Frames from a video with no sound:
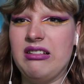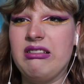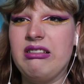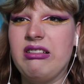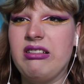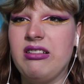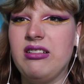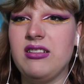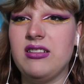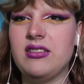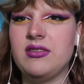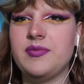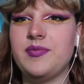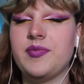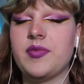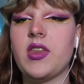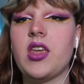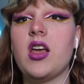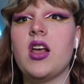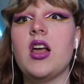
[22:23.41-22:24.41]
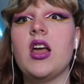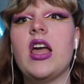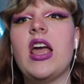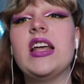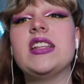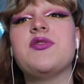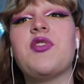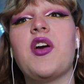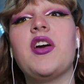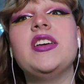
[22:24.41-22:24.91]
Ugh.
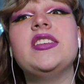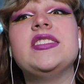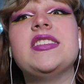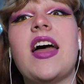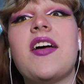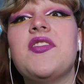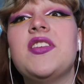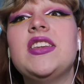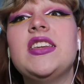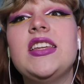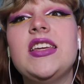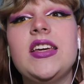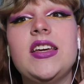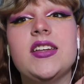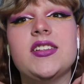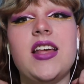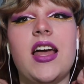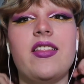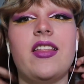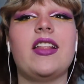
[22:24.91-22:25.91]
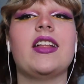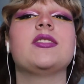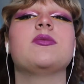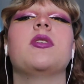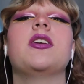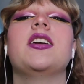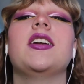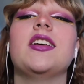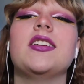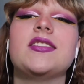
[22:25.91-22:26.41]
It's very 70s. I think that's
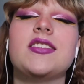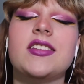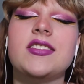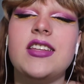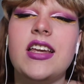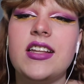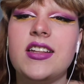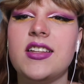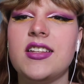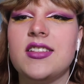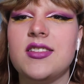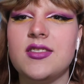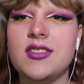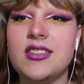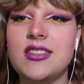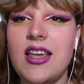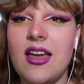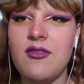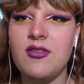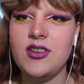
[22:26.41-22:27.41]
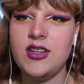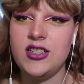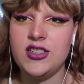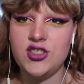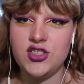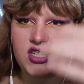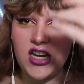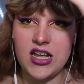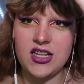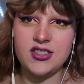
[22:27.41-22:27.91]
what it is. It's like the 70s
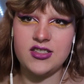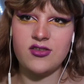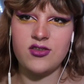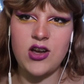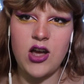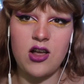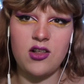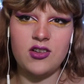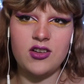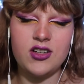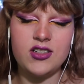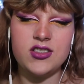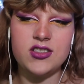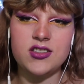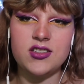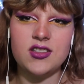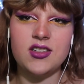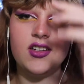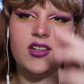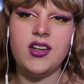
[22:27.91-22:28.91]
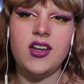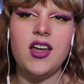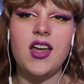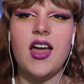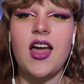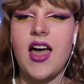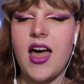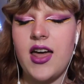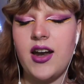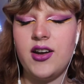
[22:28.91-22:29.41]
shades of colors.
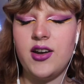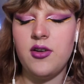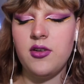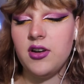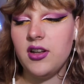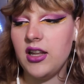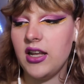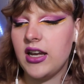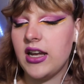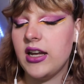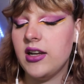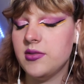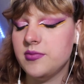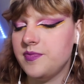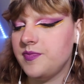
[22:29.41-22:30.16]
I don't know, I don't like it.